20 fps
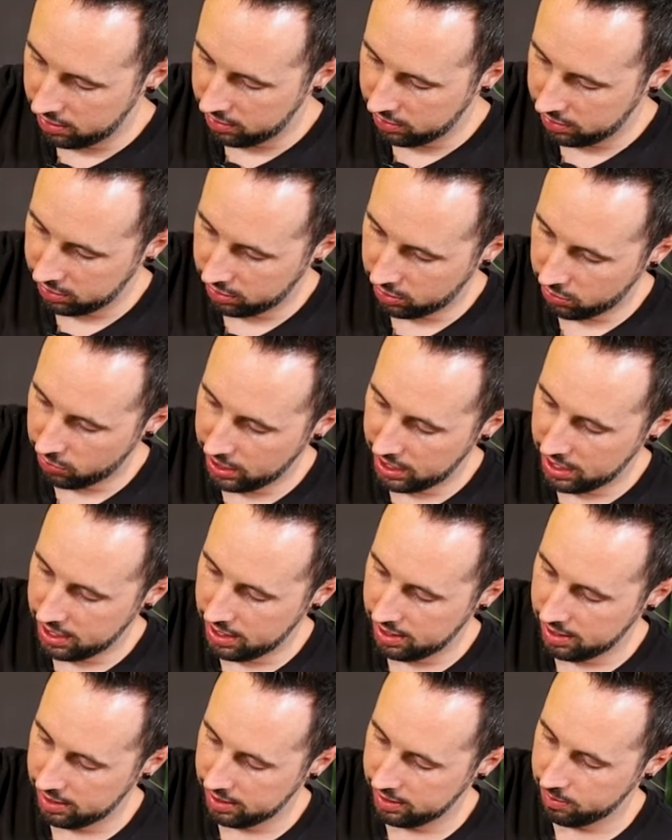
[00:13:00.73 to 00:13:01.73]
so it
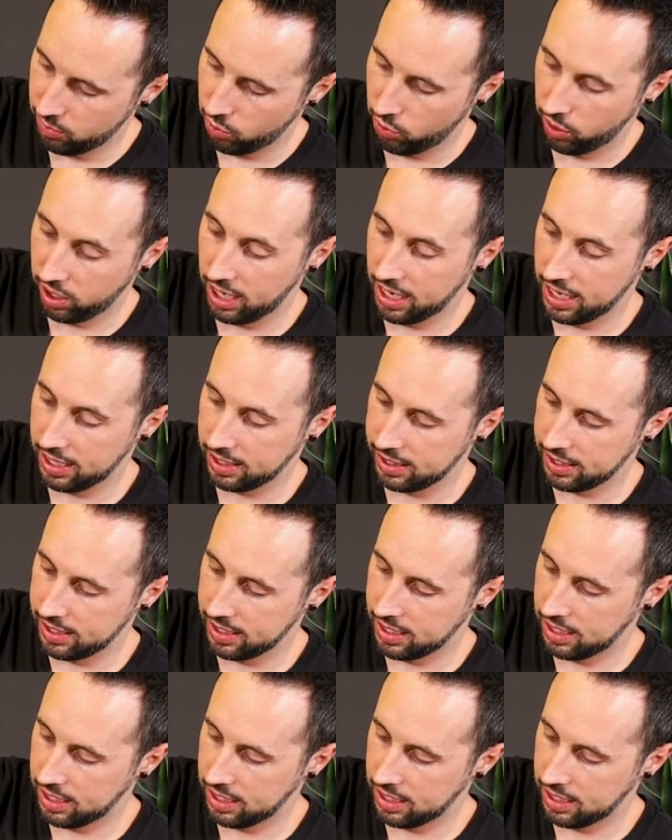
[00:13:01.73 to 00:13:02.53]
is more likely to